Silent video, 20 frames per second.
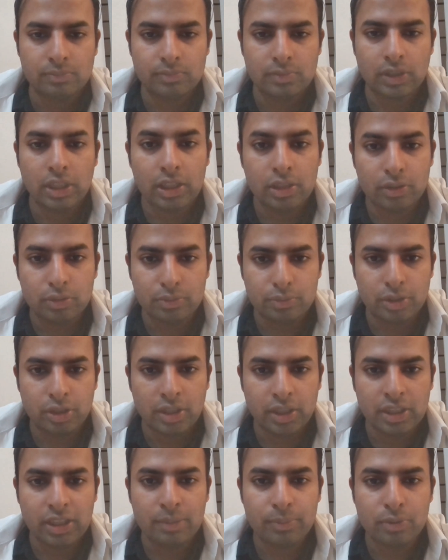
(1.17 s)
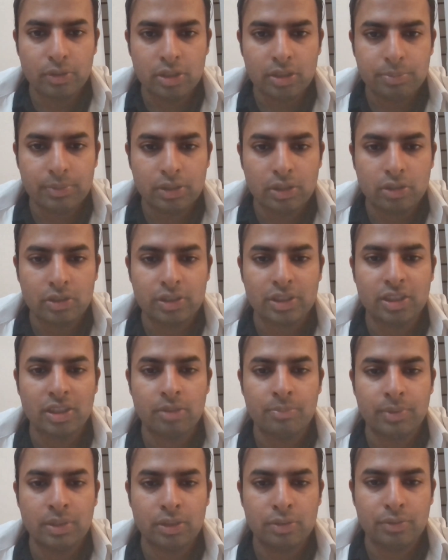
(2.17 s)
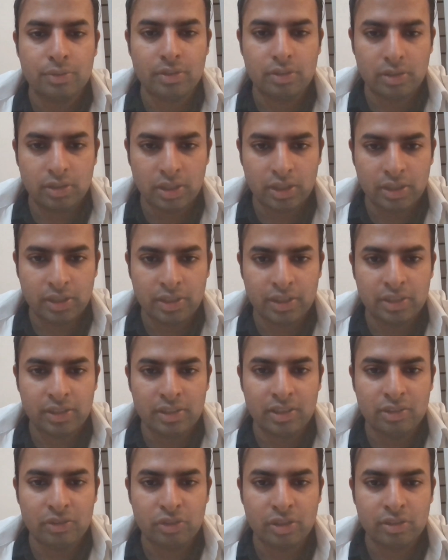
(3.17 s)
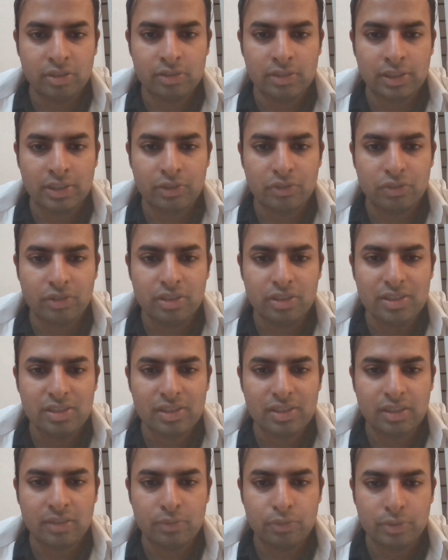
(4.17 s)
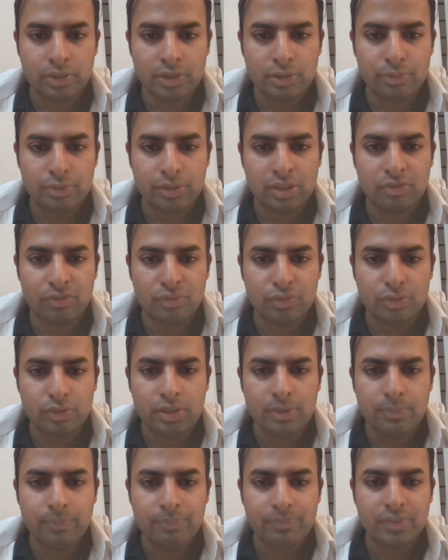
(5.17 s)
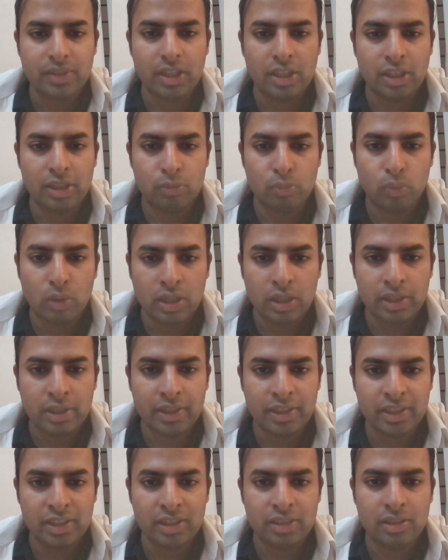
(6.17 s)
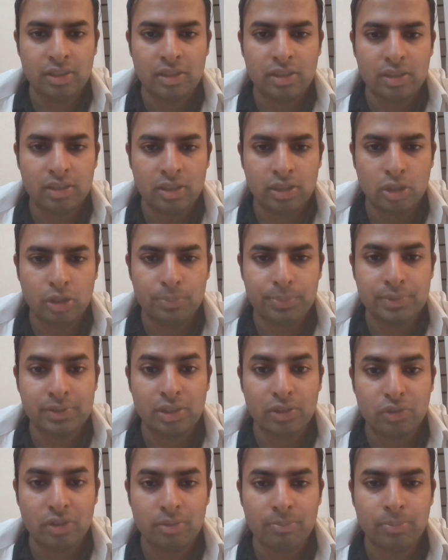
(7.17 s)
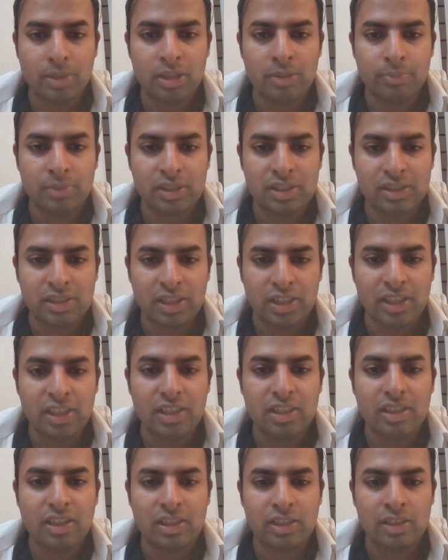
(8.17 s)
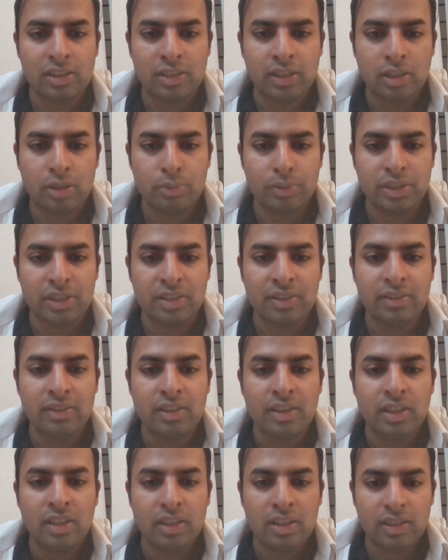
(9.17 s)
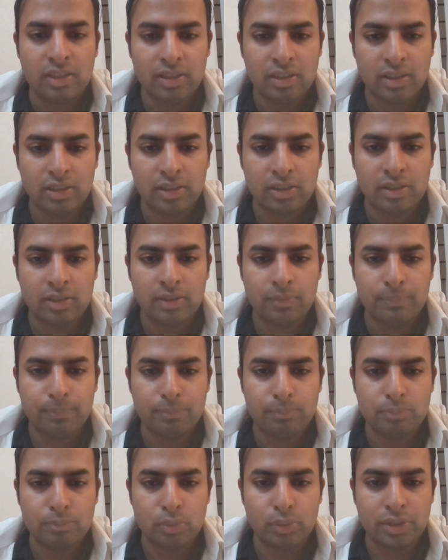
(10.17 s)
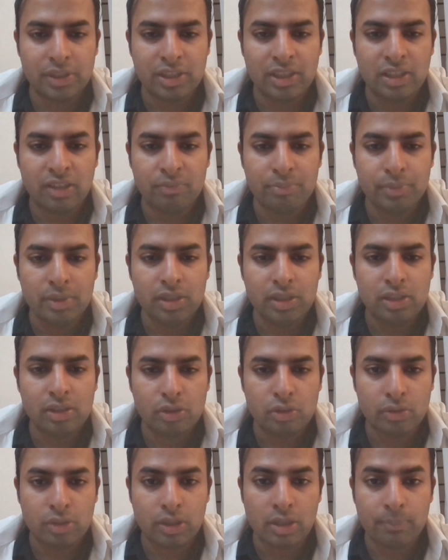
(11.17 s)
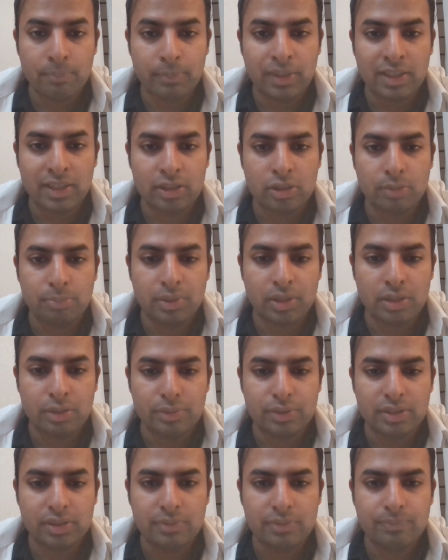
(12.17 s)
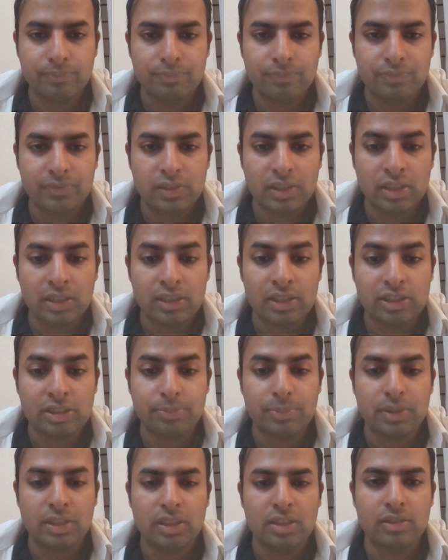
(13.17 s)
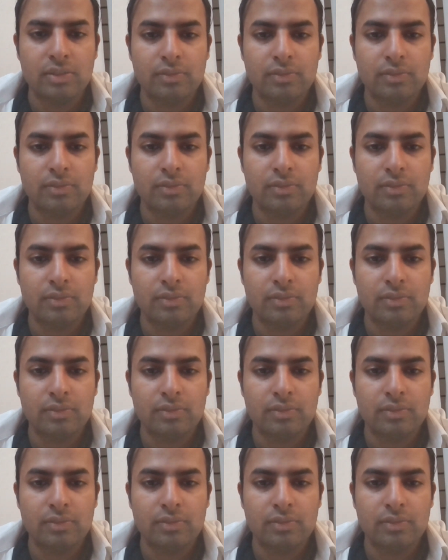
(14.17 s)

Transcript: Hello, today I'm going to be talking about the Indian General Elections of twenty twenty-four and why the opposition made a mistake in allowing the Modi government to come back to power. Let's begin.